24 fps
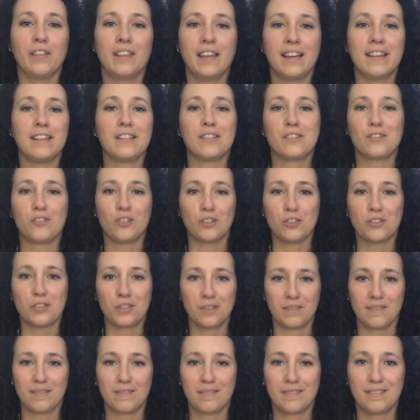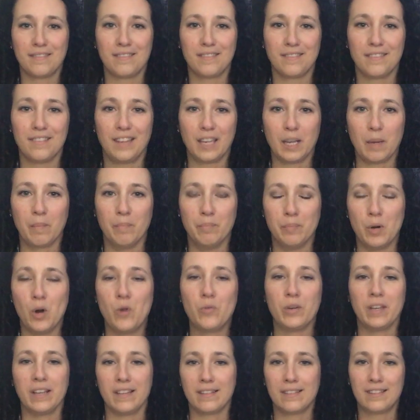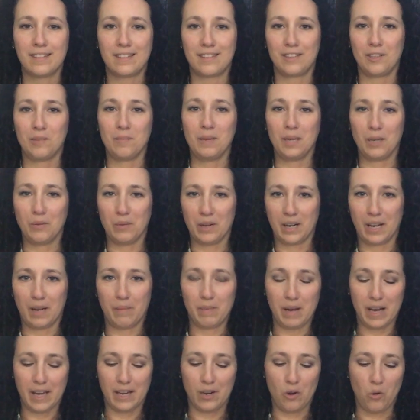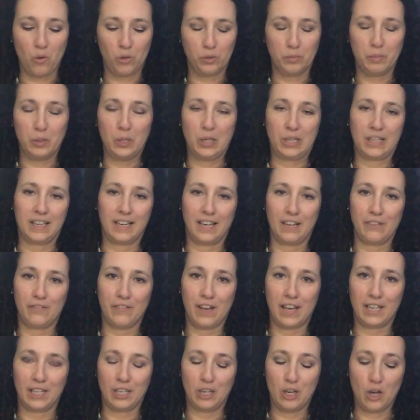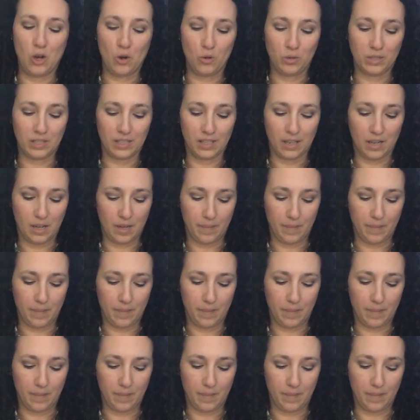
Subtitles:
That is just like bonus to me when I buy an old book and I find a note.